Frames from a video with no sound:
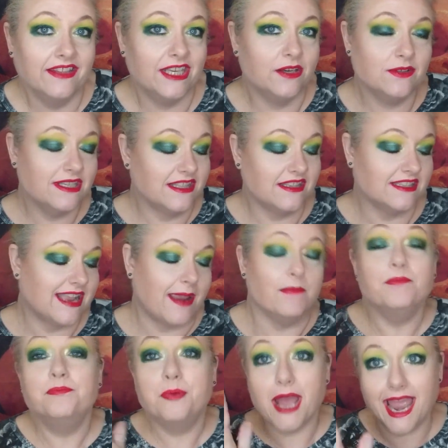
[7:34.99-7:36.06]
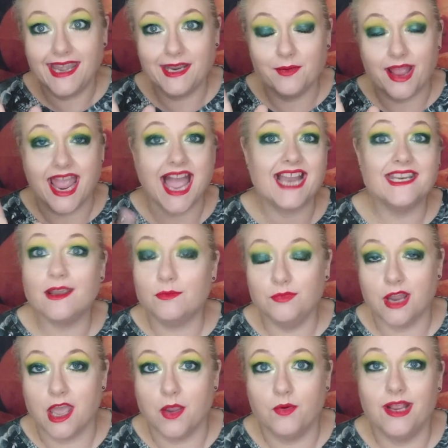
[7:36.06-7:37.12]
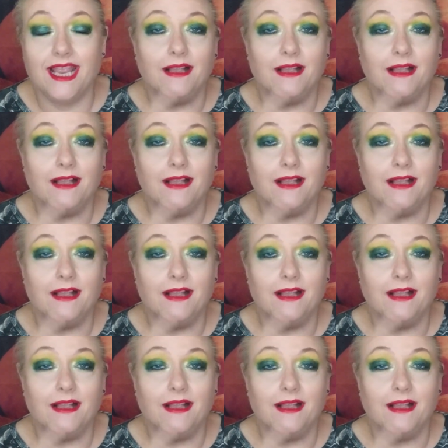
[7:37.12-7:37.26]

They're usually the same. But anyway, I don't know.